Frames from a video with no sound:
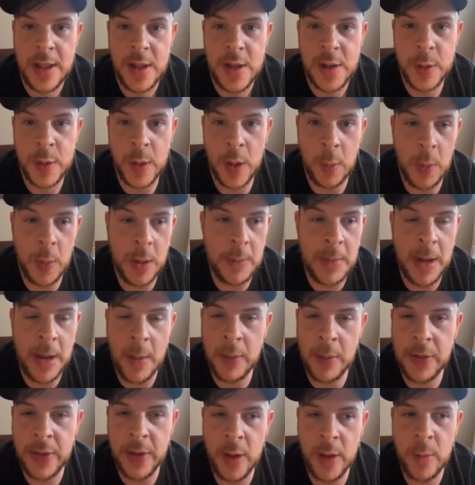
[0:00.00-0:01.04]
So I went and met
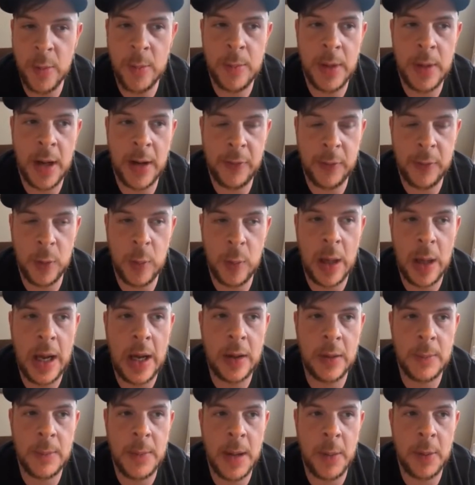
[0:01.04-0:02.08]
with him. I flew
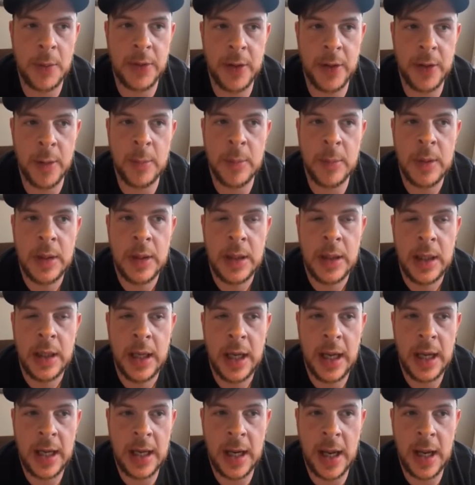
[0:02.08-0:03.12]
out, met with him
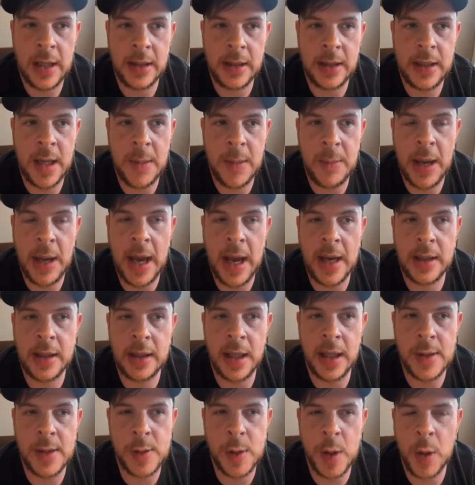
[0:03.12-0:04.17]
and I came back
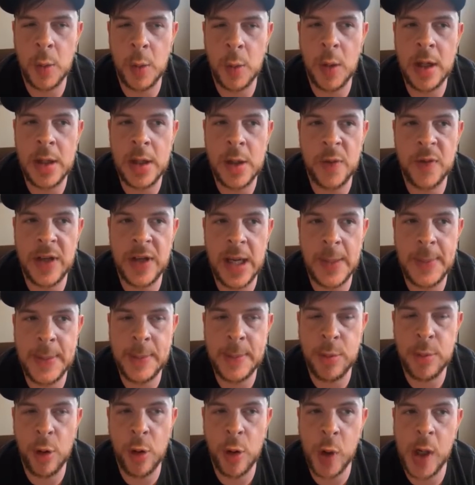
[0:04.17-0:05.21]
and I started running their VIP
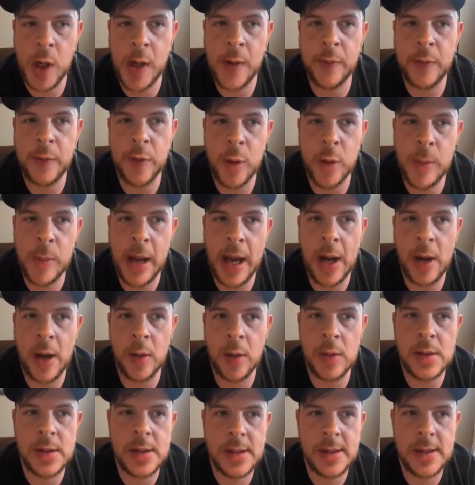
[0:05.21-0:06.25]
program for about
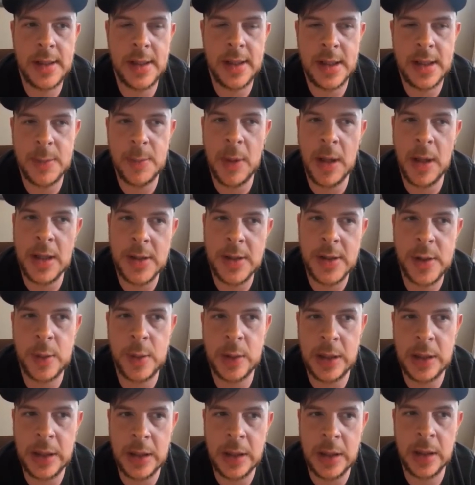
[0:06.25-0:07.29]
six months to a
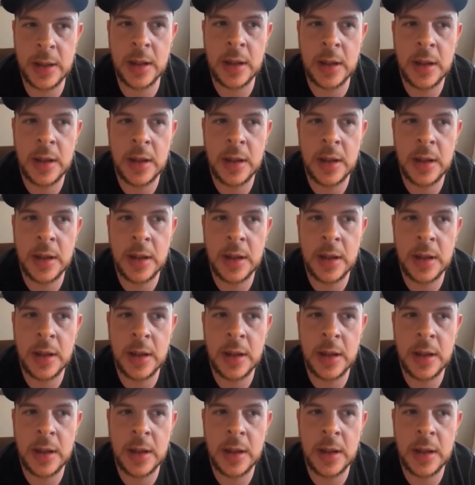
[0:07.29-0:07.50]
year.